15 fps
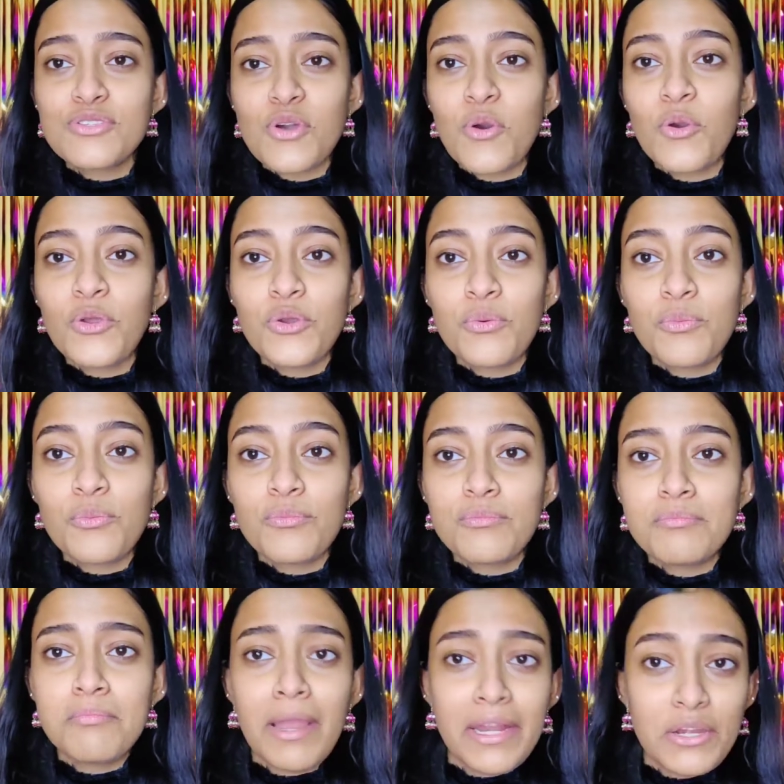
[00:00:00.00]
so you
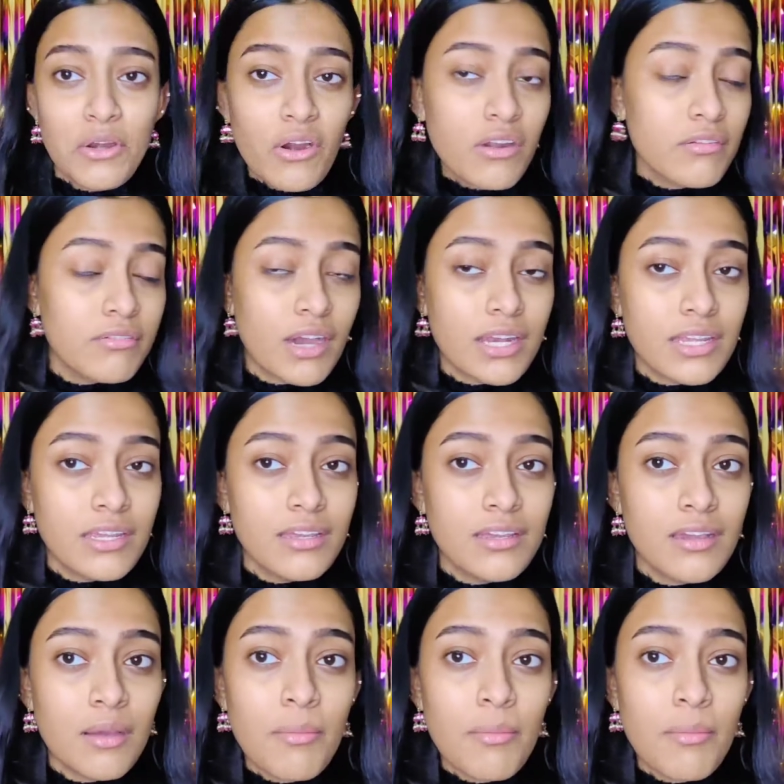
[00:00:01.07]
might not worry